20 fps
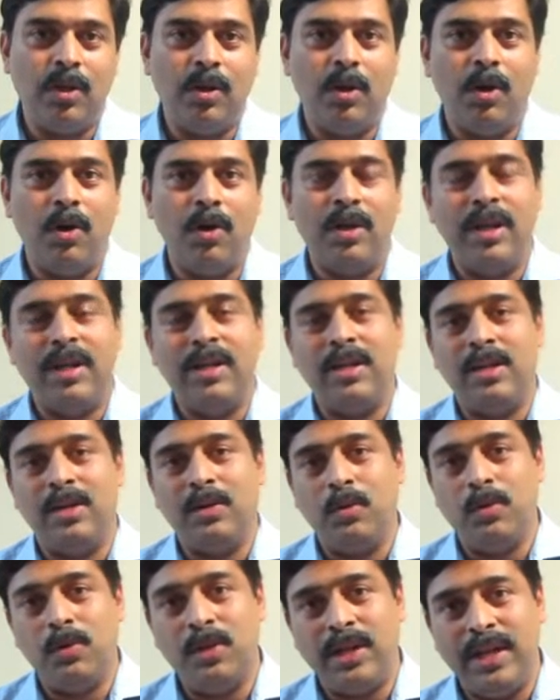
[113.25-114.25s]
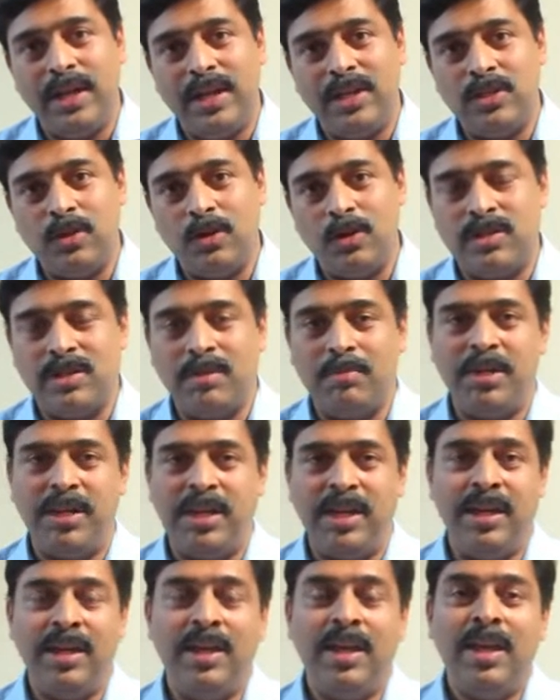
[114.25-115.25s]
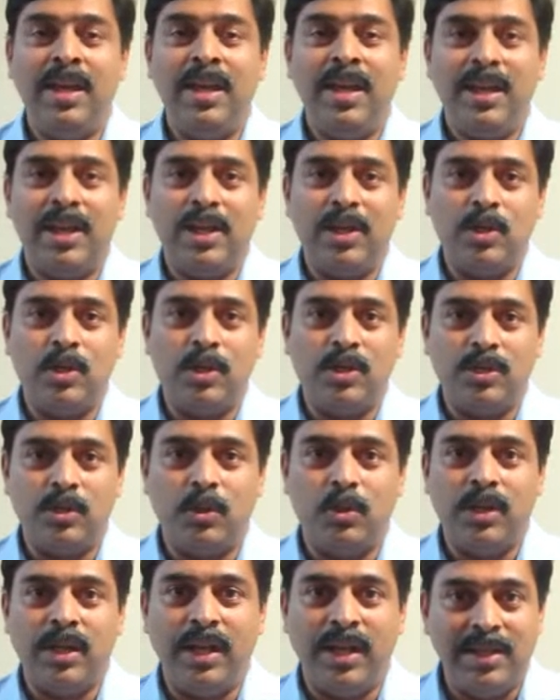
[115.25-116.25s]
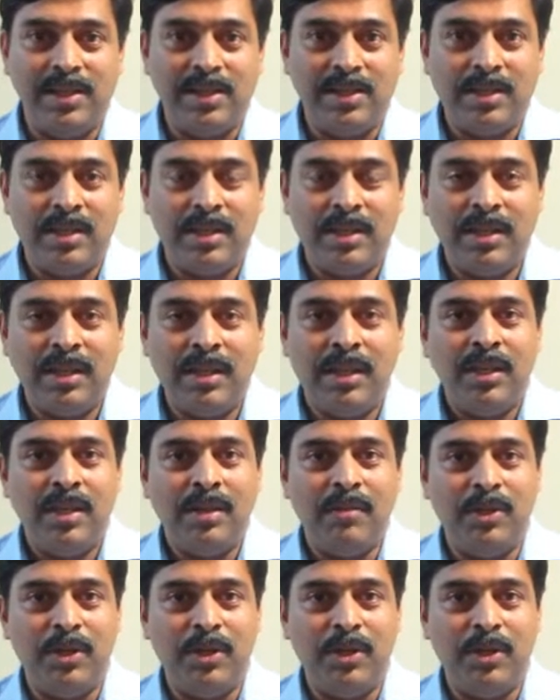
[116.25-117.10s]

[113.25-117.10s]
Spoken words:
or at an old age, or somebody enjoys good health?